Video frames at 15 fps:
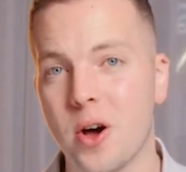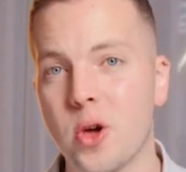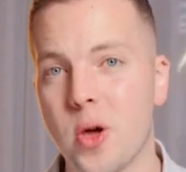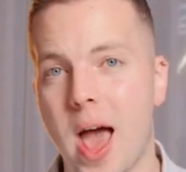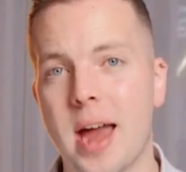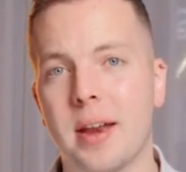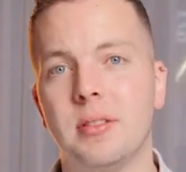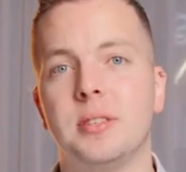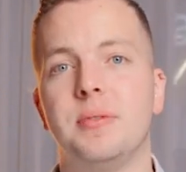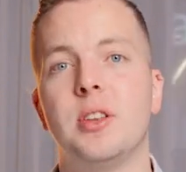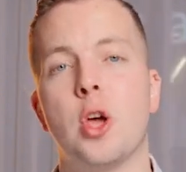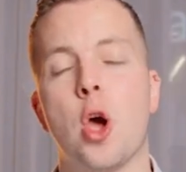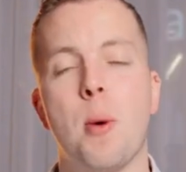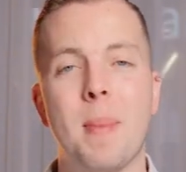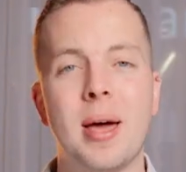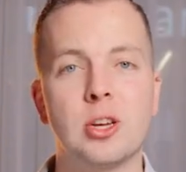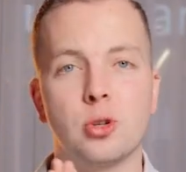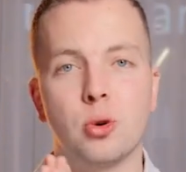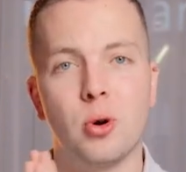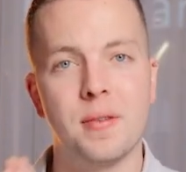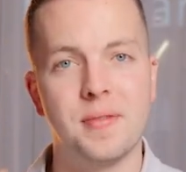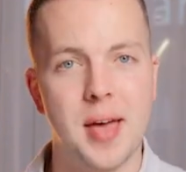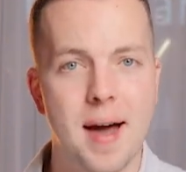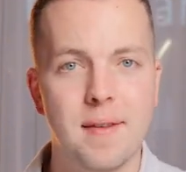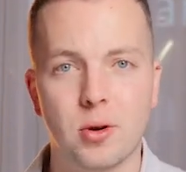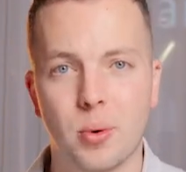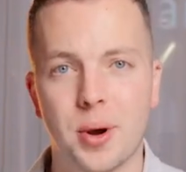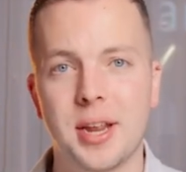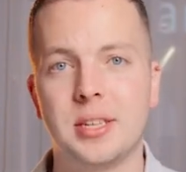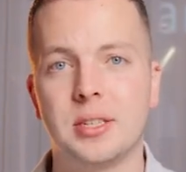value out of this video, make sure if you haven't
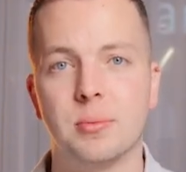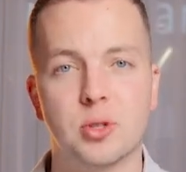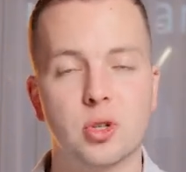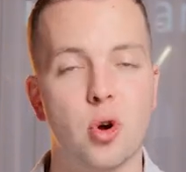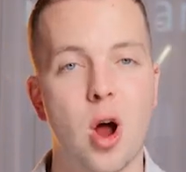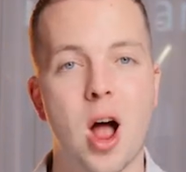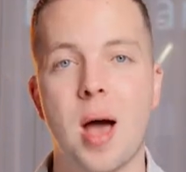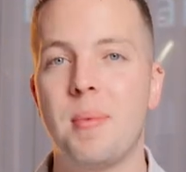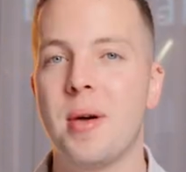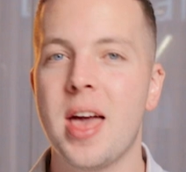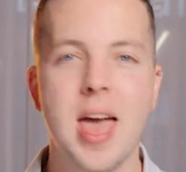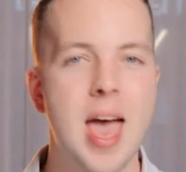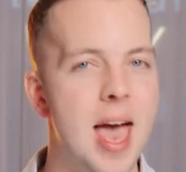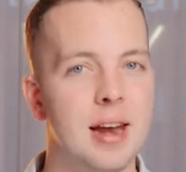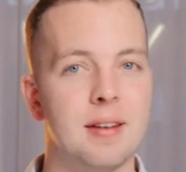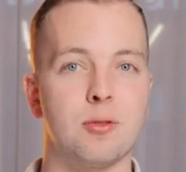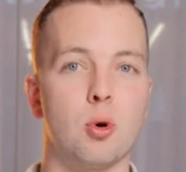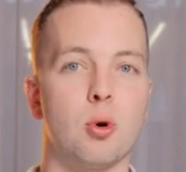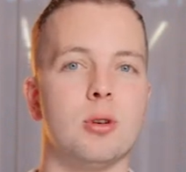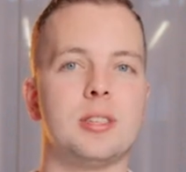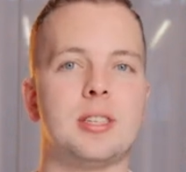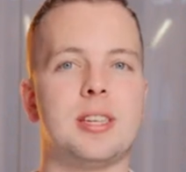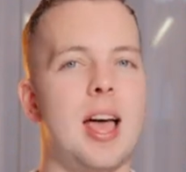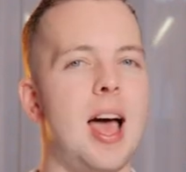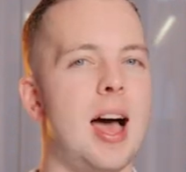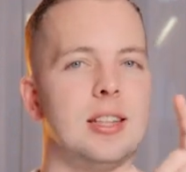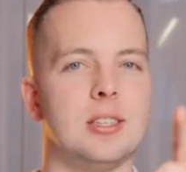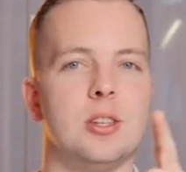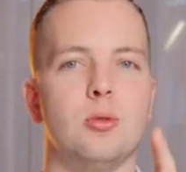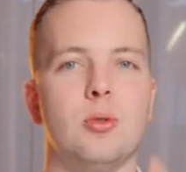already, subscribe, and of course,
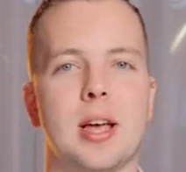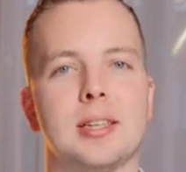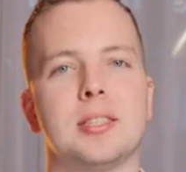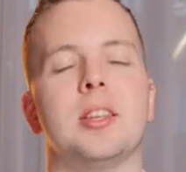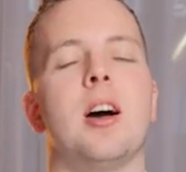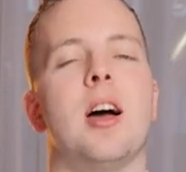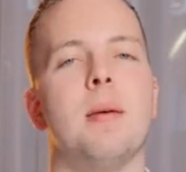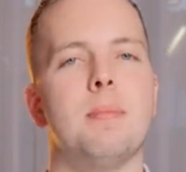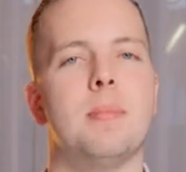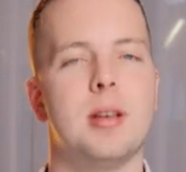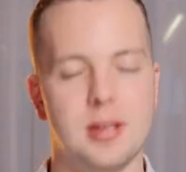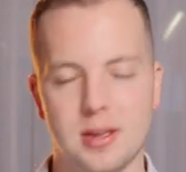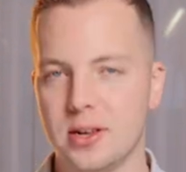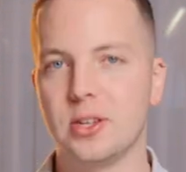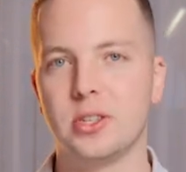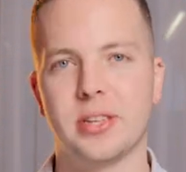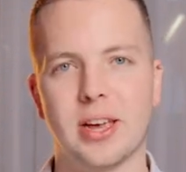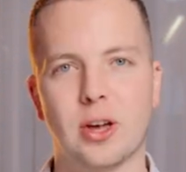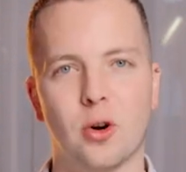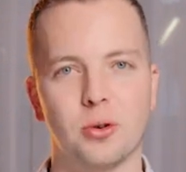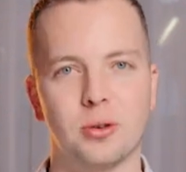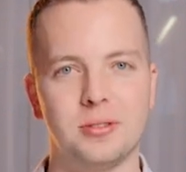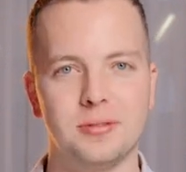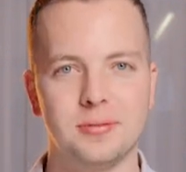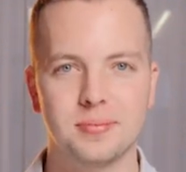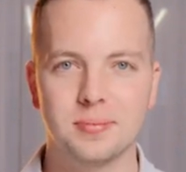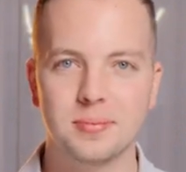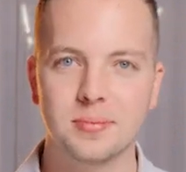until next time, stay golden.